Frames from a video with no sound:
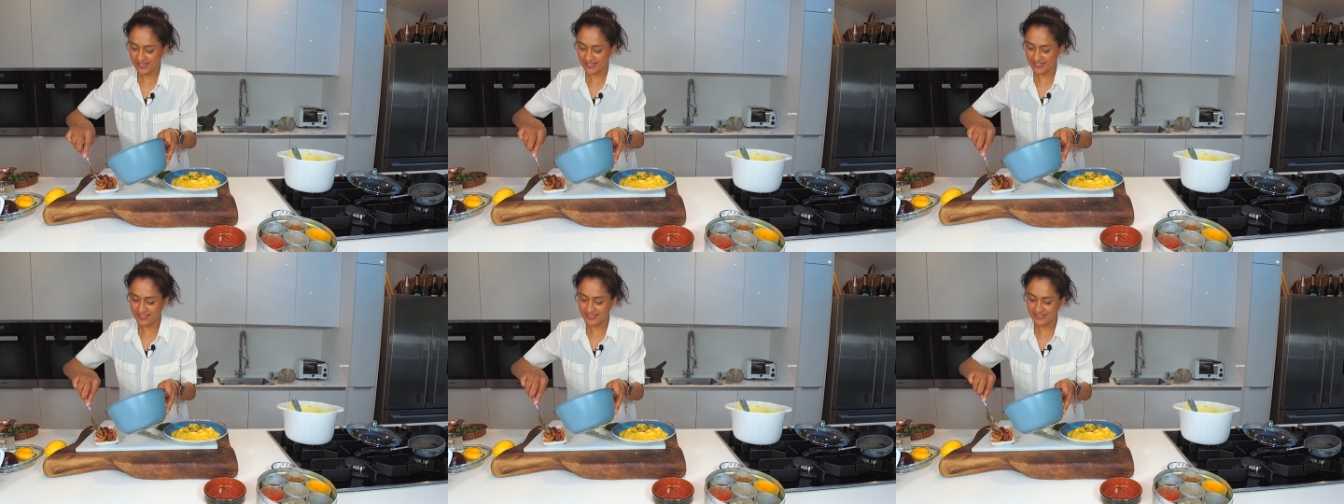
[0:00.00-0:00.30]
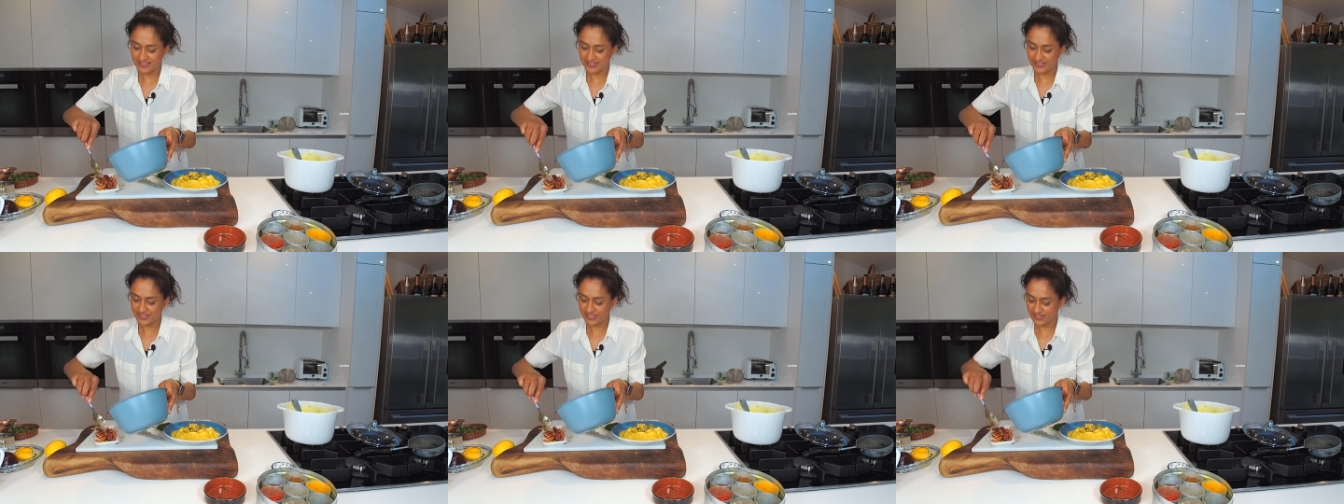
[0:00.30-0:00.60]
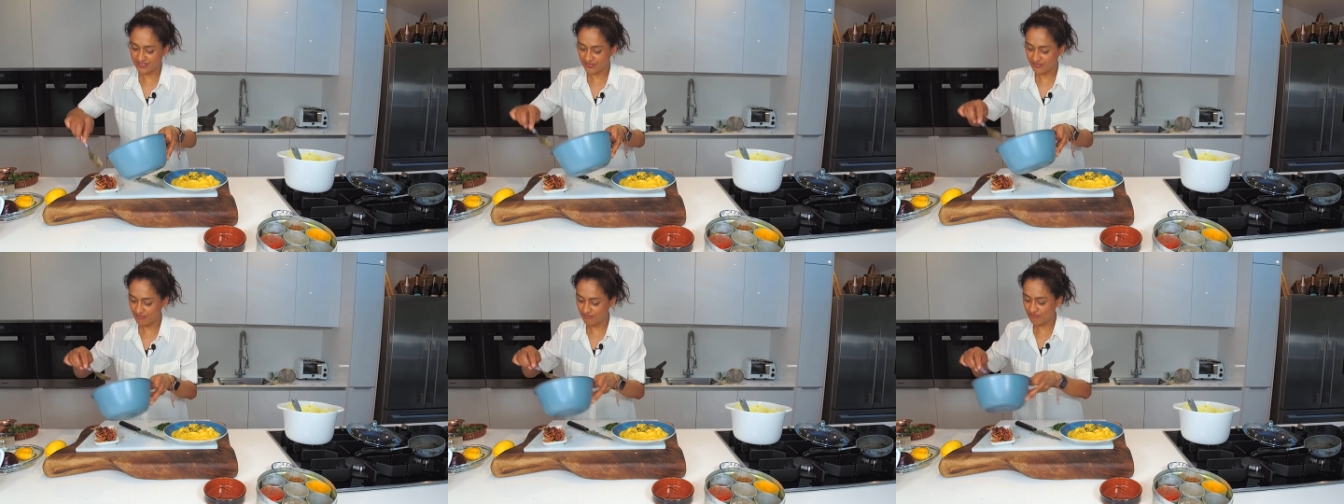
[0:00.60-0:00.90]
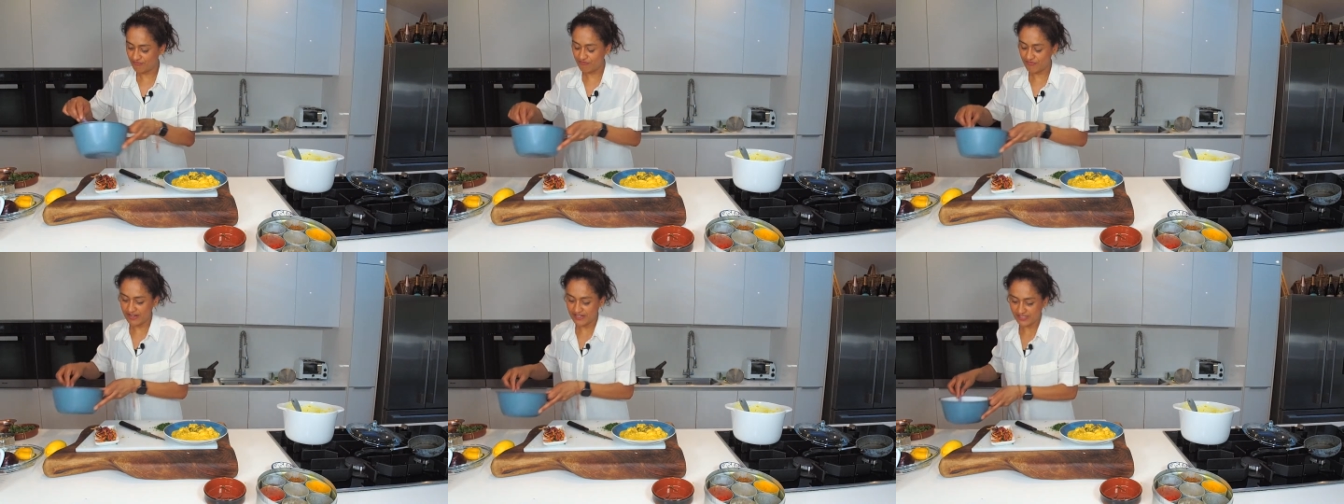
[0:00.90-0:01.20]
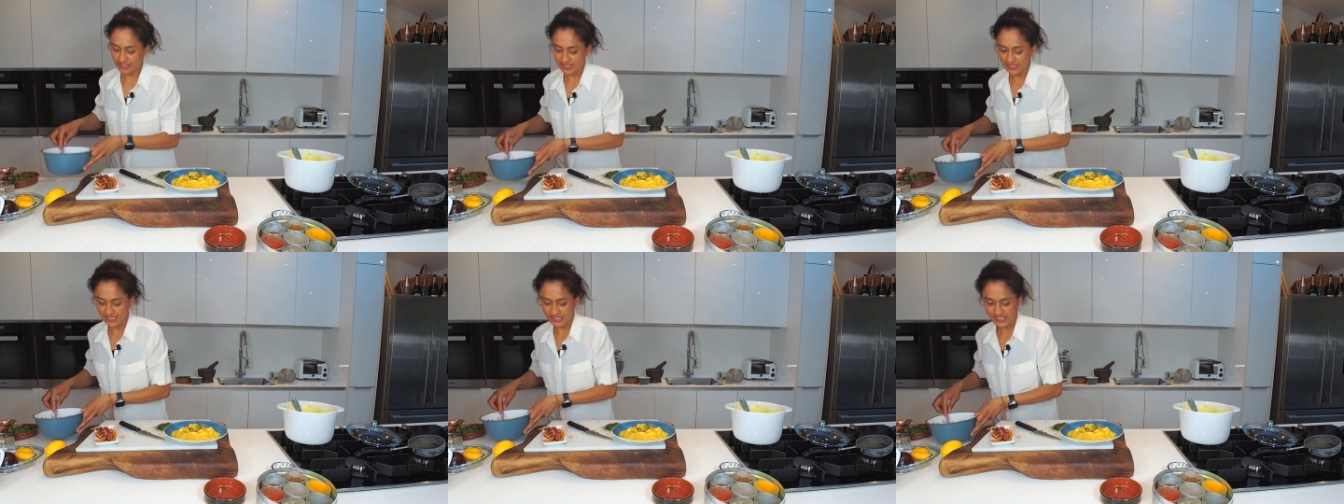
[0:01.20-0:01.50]
Indian style
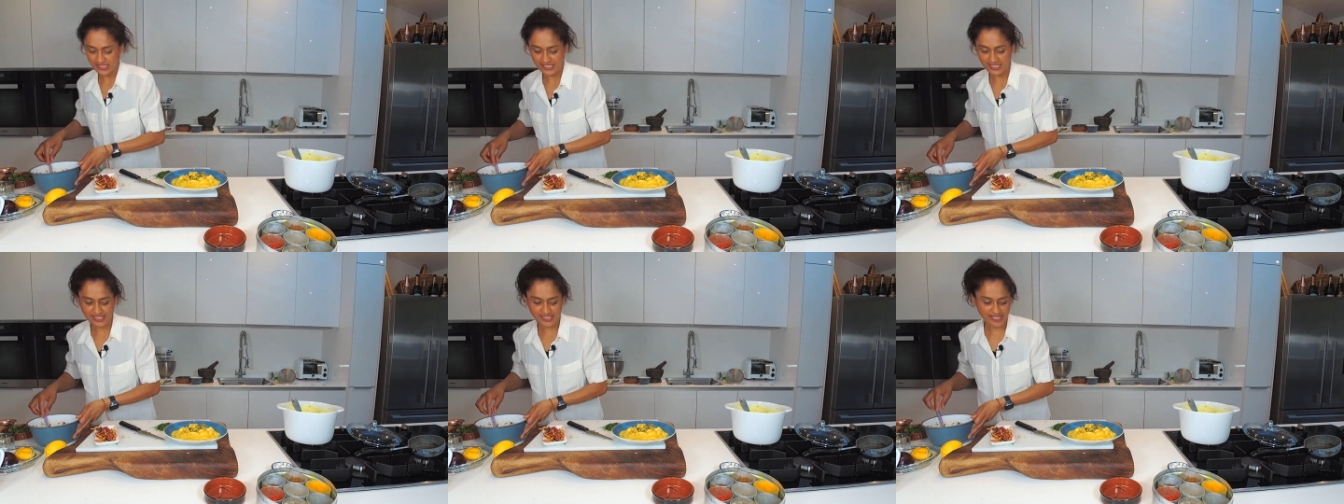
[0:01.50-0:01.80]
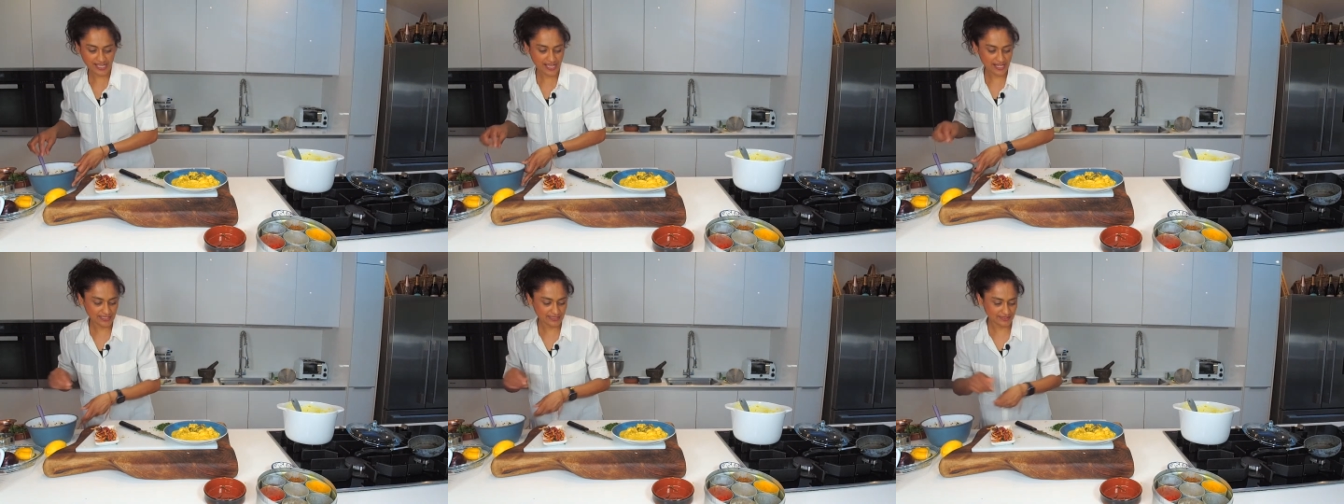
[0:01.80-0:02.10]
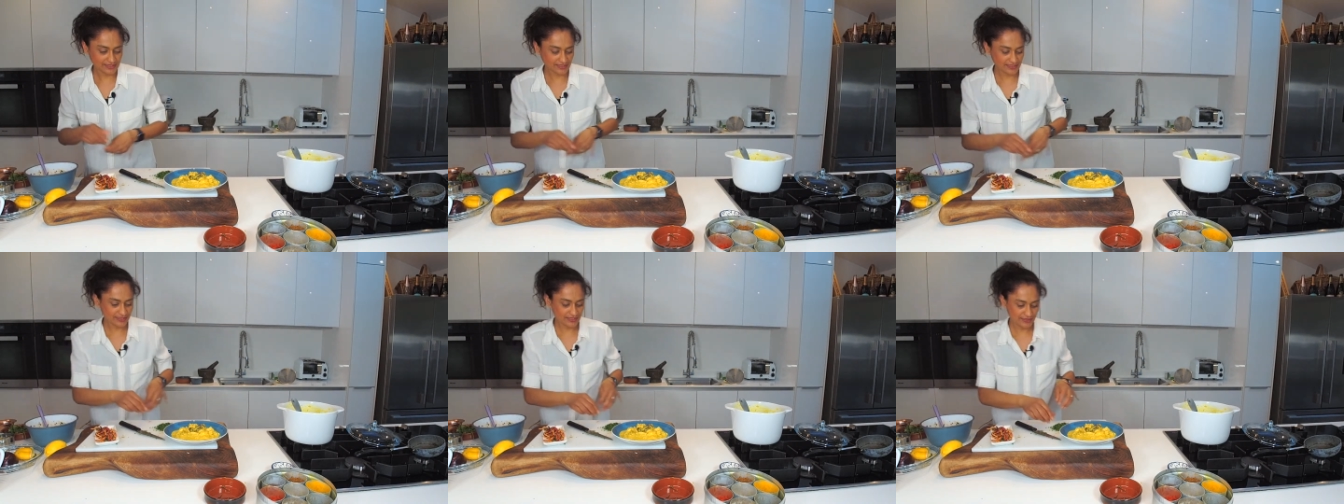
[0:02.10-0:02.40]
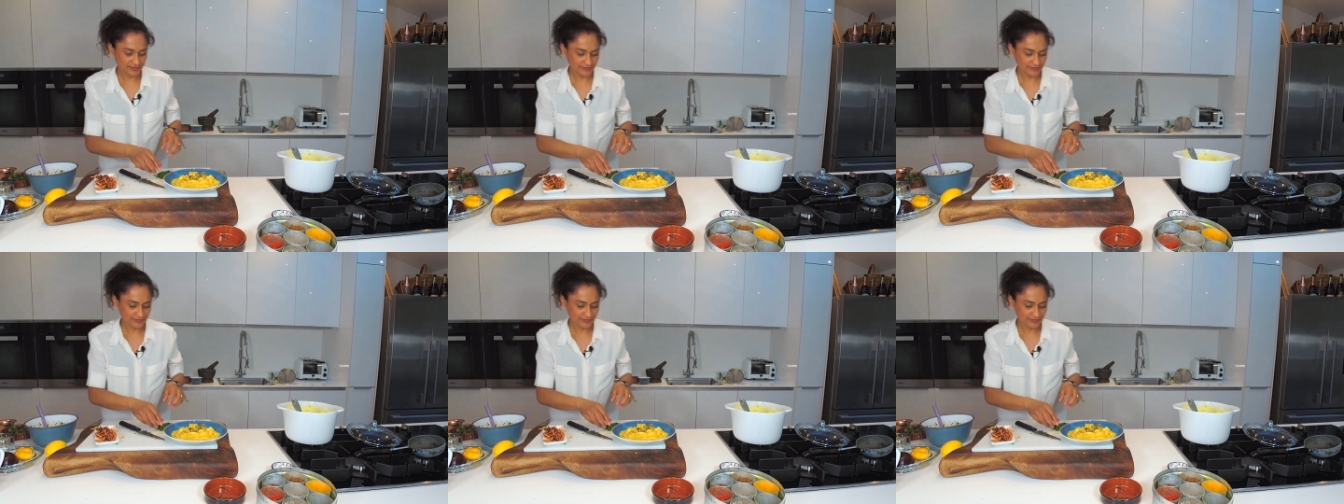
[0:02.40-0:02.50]
red onion salad,